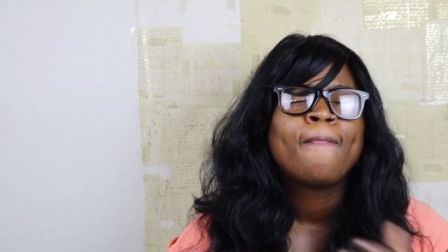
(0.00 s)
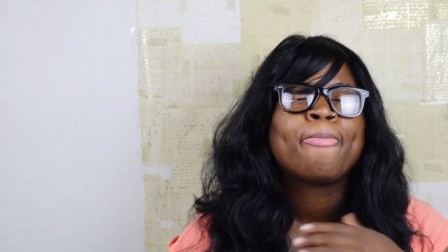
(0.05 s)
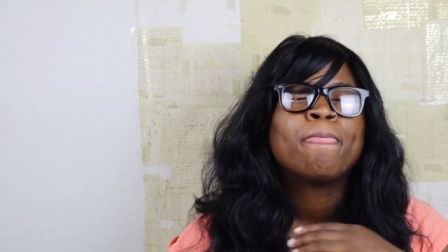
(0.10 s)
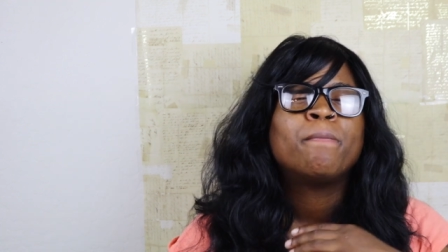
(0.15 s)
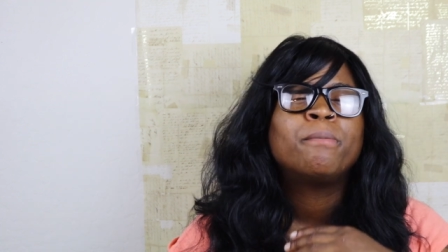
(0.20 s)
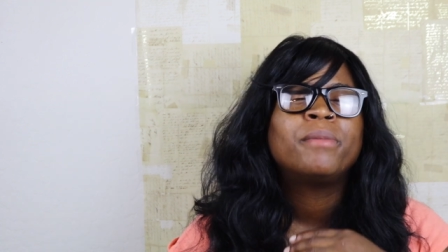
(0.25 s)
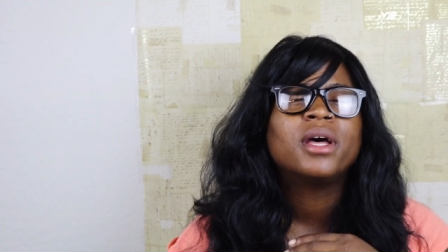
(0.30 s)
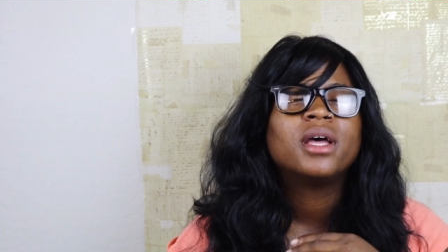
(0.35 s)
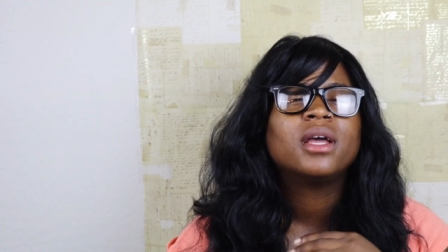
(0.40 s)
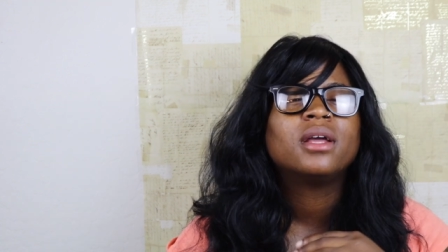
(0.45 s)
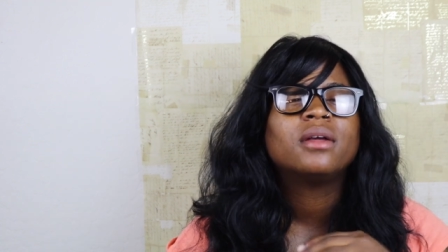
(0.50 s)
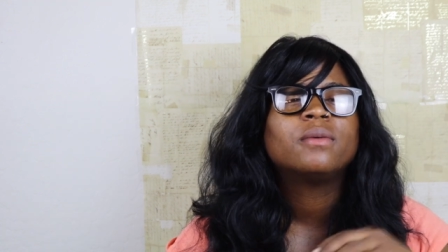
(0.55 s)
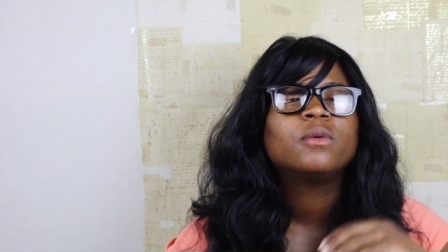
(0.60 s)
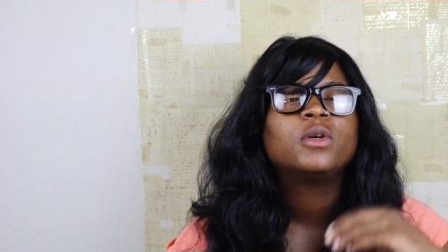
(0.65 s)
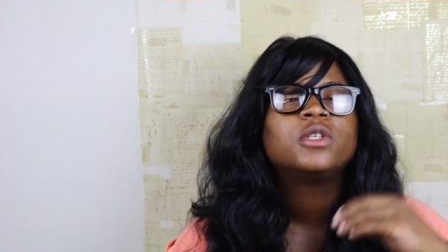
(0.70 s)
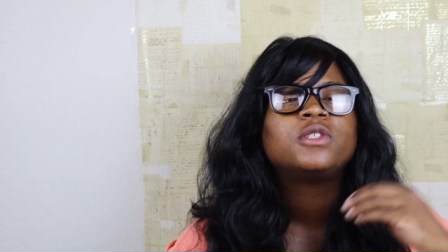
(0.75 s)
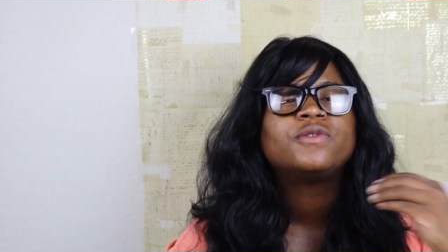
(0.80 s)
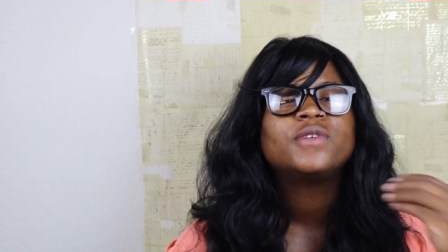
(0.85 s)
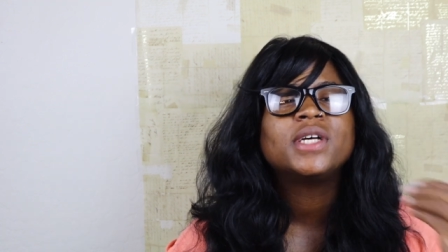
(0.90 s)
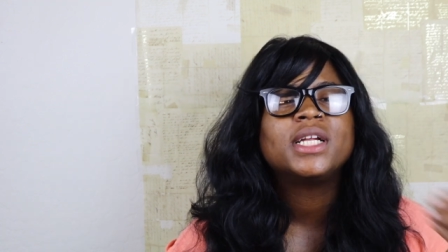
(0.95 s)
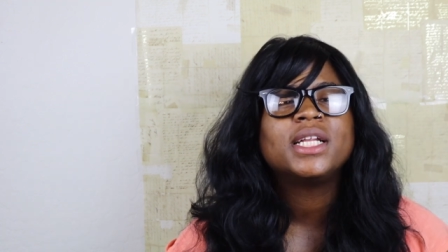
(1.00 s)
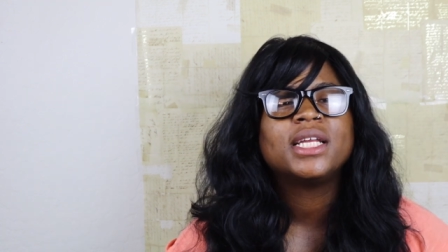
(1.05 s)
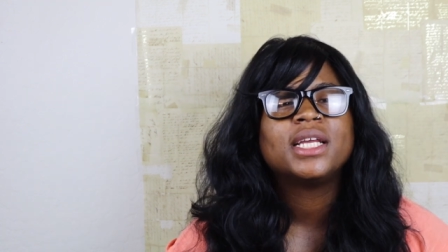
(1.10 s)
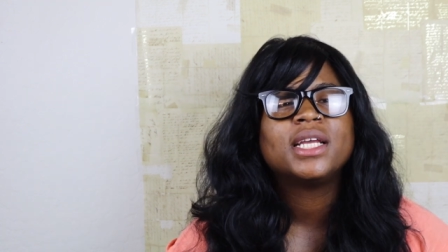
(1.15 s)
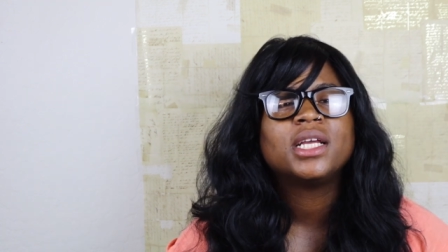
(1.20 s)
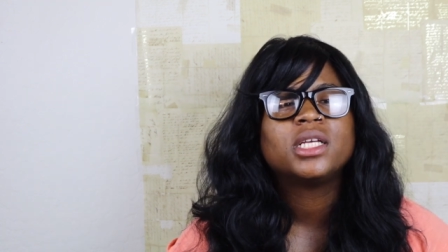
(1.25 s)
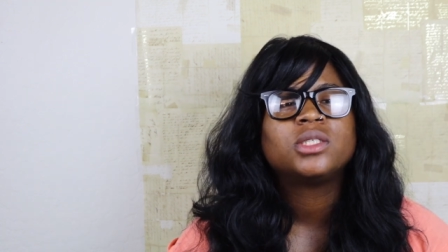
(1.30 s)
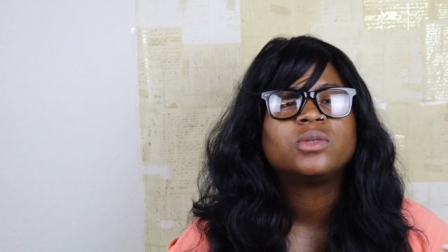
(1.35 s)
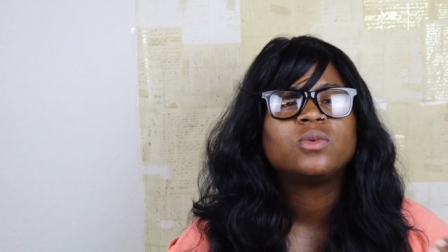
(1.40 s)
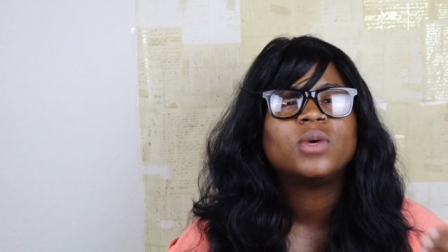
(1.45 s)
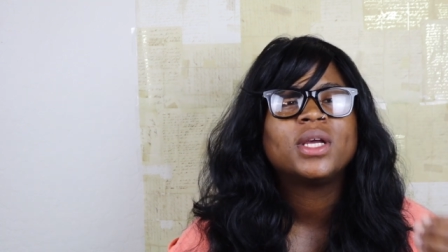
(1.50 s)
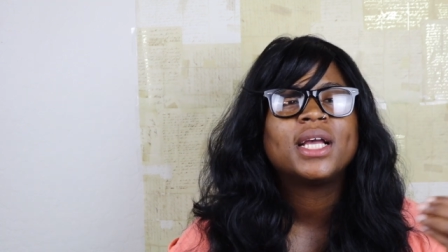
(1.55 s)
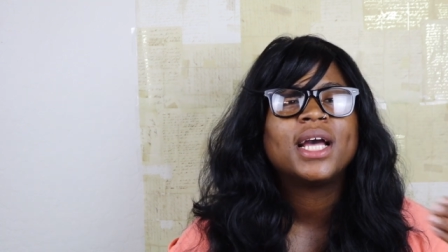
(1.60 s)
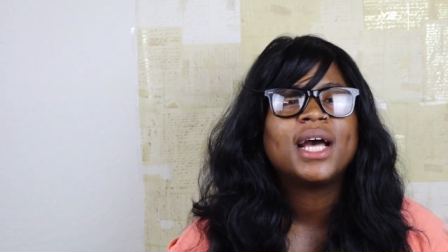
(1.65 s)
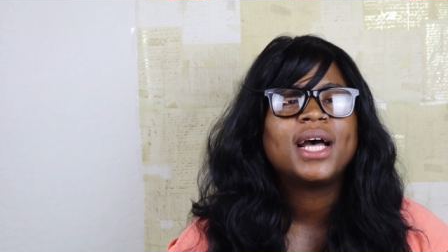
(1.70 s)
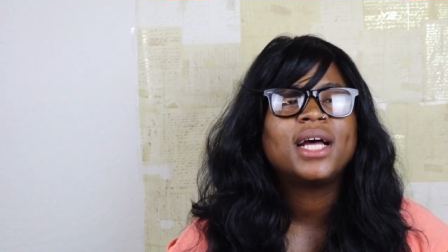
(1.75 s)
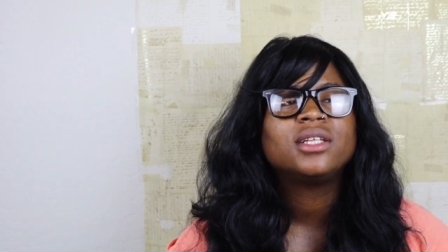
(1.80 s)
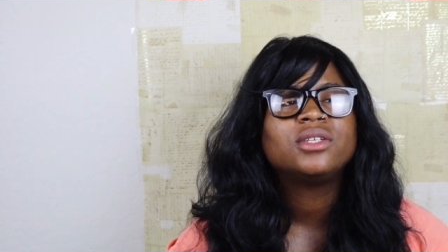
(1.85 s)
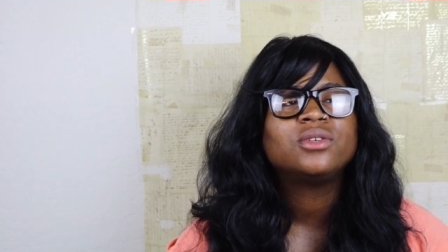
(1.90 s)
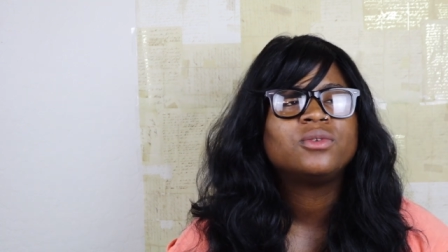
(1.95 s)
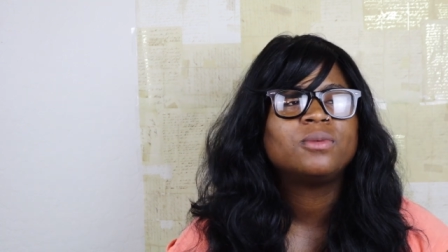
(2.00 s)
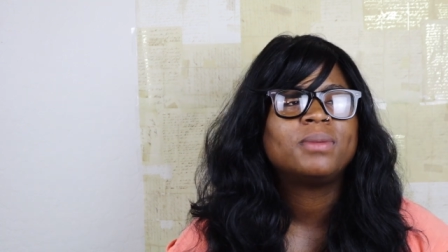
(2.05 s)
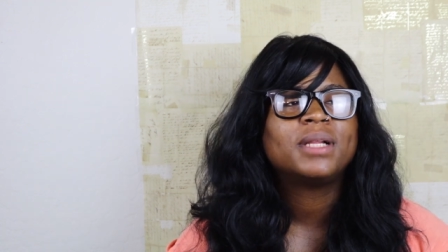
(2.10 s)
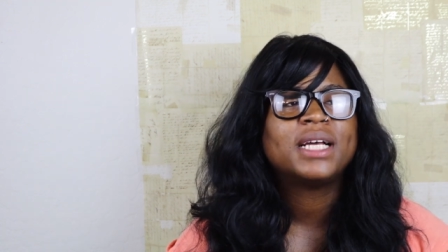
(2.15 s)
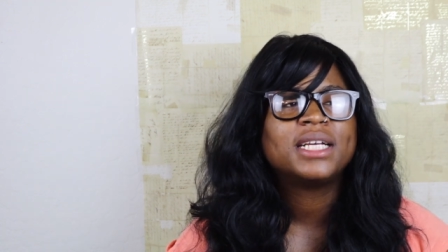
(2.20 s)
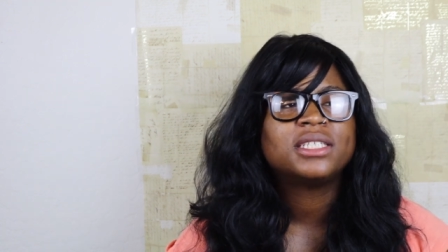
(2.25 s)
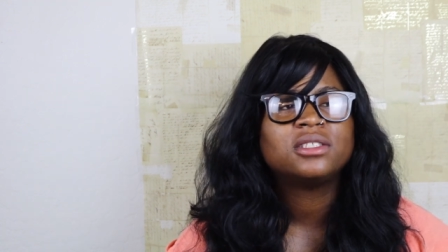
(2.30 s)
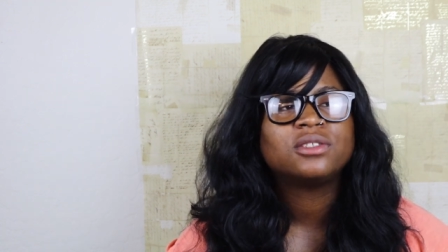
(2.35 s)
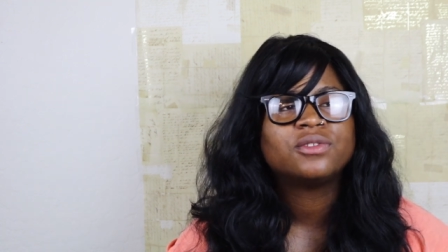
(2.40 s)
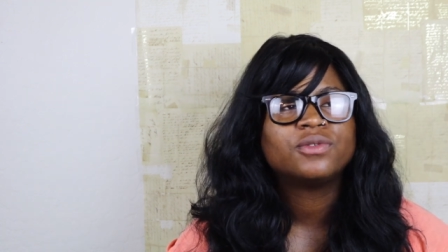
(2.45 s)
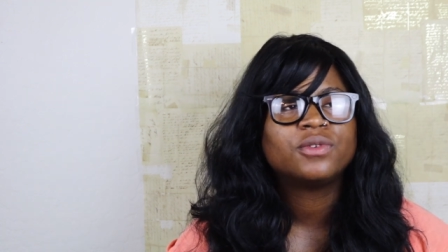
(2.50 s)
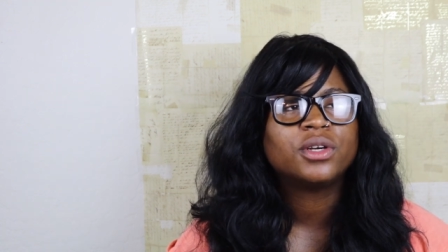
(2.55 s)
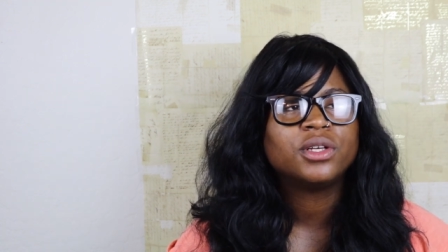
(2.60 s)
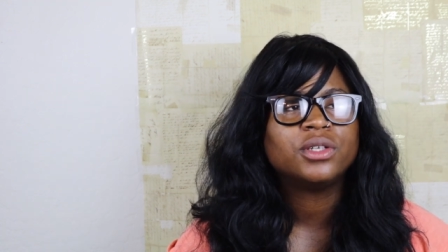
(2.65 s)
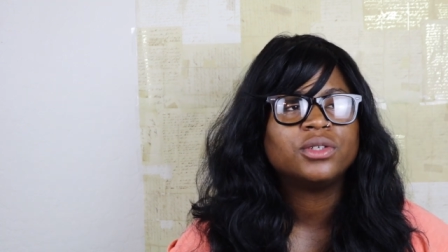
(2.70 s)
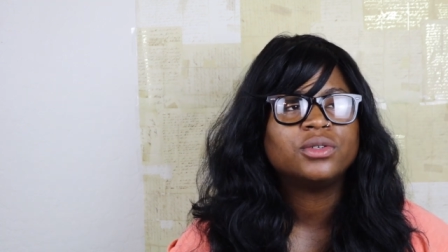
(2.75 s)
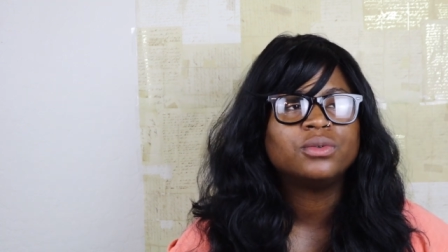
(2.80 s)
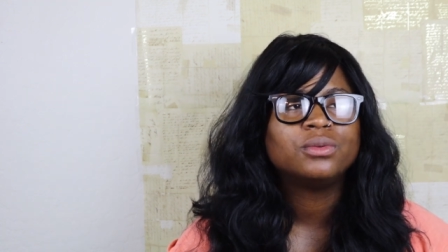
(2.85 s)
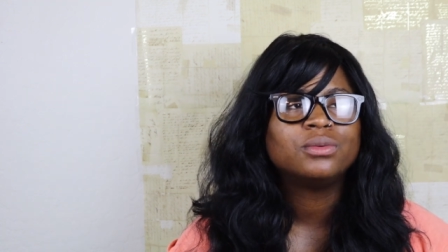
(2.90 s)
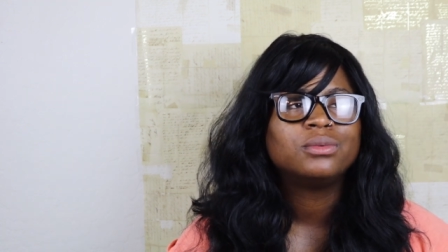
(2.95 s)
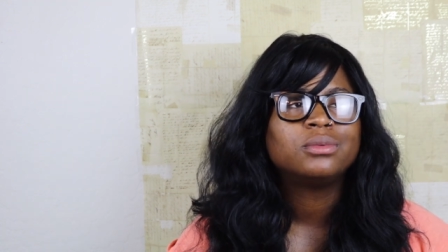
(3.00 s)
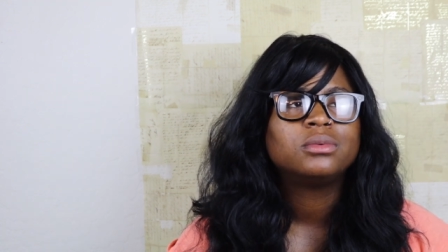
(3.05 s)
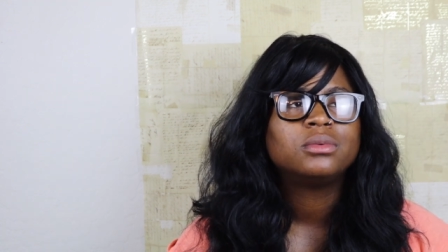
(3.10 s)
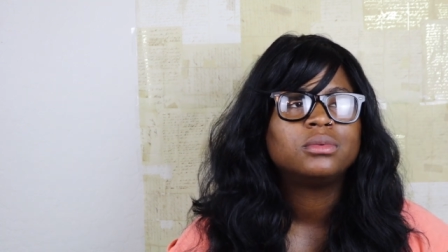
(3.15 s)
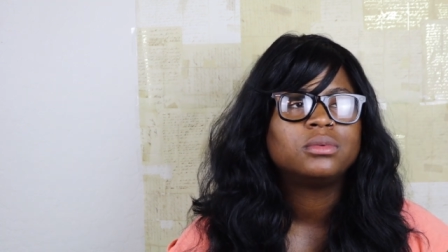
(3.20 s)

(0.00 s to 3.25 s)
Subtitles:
But what's funny is when God do blessings for you,